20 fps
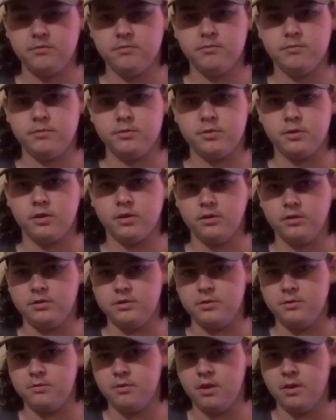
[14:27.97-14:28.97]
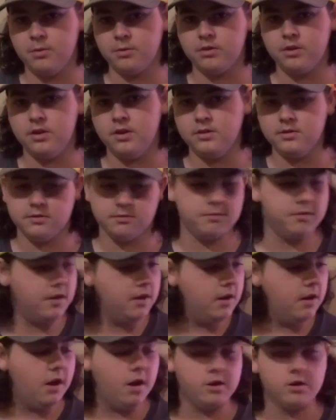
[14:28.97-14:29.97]
Strictly shoot deer with these and
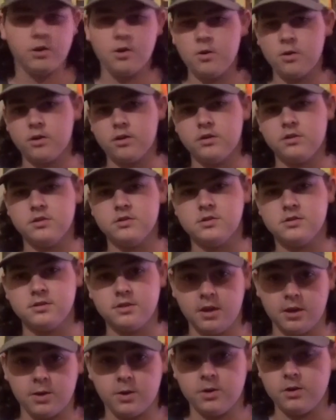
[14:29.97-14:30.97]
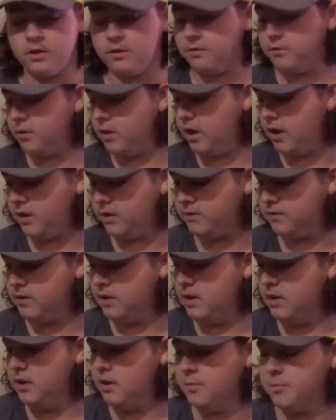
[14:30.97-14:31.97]
a target just to see how good they fly.
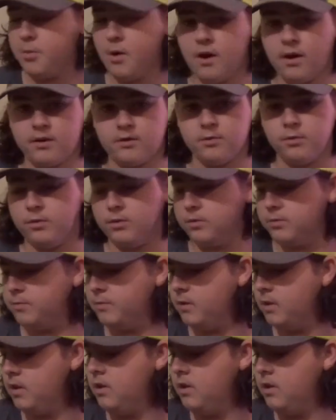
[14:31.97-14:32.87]
Practice with them.